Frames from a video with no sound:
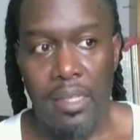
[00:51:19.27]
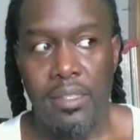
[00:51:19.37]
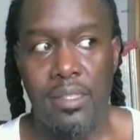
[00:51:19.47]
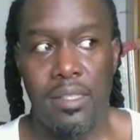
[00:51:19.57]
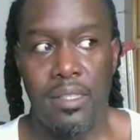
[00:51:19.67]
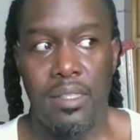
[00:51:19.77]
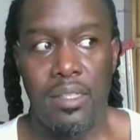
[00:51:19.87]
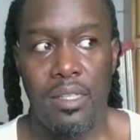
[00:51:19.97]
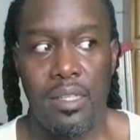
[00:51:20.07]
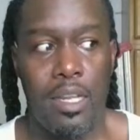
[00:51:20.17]

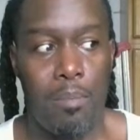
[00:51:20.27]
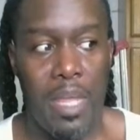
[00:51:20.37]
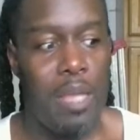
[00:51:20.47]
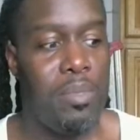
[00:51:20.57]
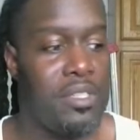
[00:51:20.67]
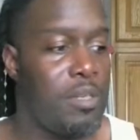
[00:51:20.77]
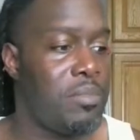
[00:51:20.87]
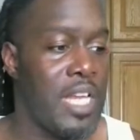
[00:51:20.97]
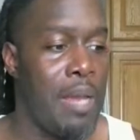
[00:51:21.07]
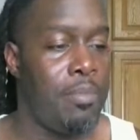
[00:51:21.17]
yes, there may
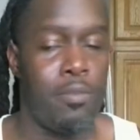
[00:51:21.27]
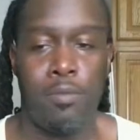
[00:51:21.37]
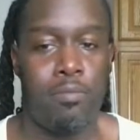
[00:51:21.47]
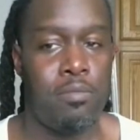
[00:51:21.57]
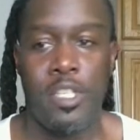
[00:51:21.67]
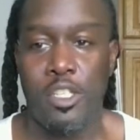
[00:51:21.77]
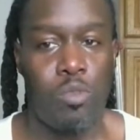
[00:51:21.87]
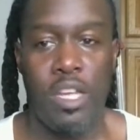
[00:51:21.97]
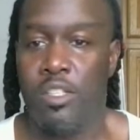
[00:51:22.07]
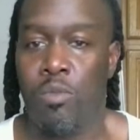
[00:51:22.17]
be some type of
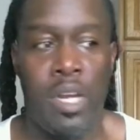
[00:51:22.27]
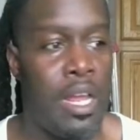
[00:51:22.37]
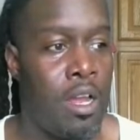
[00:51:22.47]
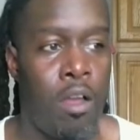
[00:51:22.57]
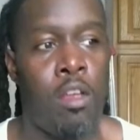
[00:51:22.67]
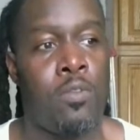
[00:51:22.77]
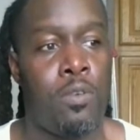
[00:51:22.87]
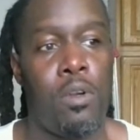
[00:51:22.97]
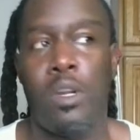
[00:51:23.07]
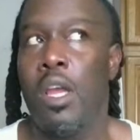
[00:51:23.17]
situation where that
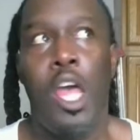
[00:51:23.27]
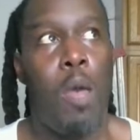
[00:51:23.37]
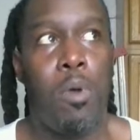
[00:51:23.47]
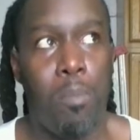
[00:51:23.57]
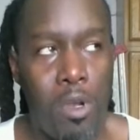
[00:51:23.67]
calls for it,